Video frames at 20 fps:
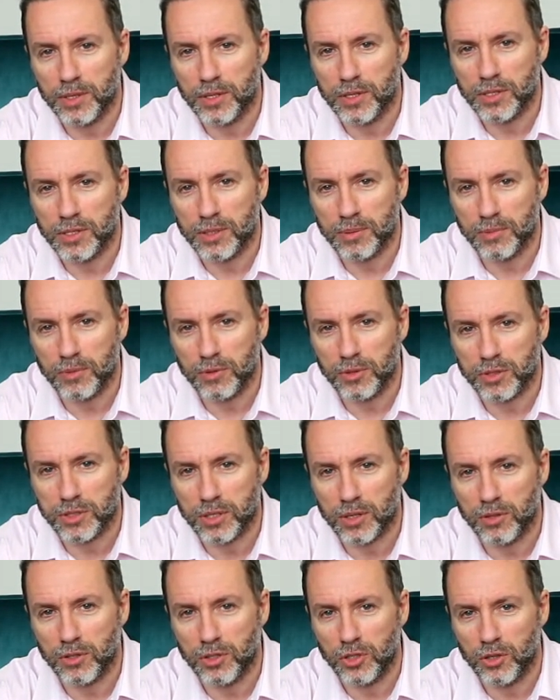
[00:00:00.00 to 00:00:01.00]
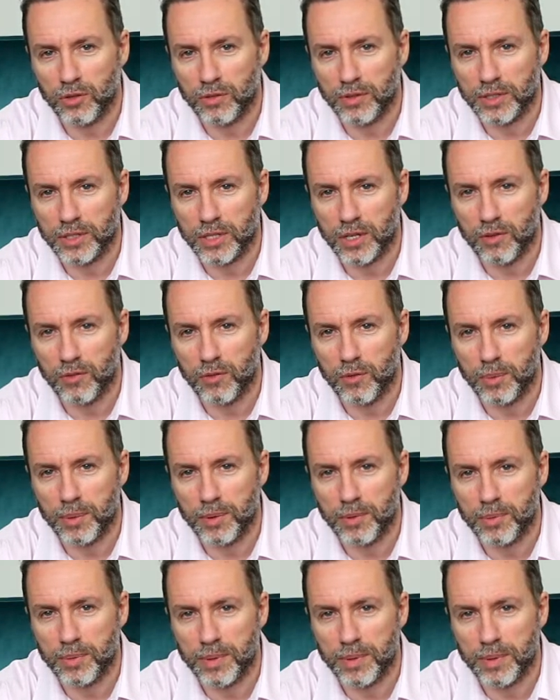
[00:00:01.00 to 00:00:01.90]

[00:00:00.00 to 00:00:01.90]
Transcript: Because I'm not so sure it's over with.